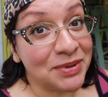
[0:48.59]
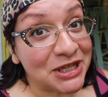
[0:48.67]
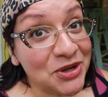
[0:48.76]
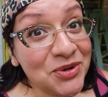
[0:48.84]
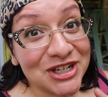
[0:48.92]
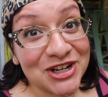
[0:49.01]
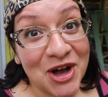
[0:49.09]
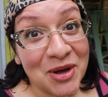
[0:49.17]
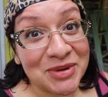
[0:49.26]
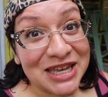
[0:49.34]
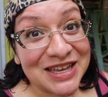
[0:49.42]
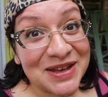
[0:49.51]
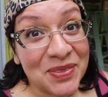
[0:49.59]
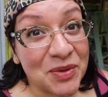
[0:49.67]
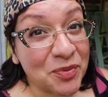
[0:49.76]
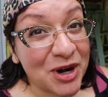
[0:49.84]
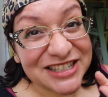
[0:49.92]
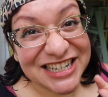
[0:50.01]
but you can call me
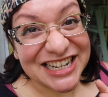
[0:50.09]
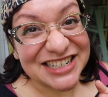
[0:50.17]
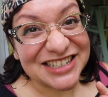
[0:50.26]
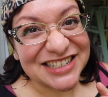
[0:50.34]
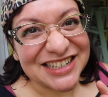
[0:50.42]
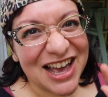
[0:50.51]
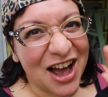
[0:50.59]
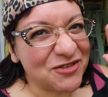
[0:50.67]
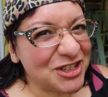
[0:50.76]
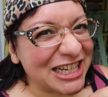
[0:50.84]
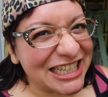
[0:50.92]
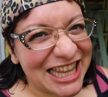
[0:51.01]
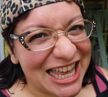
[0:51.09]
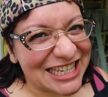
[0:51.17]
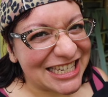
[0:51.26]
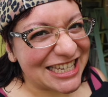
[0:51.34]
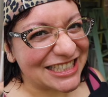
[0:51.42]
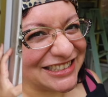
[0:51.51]
the president of
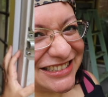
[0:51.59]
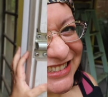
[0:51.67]
Chickenlandia.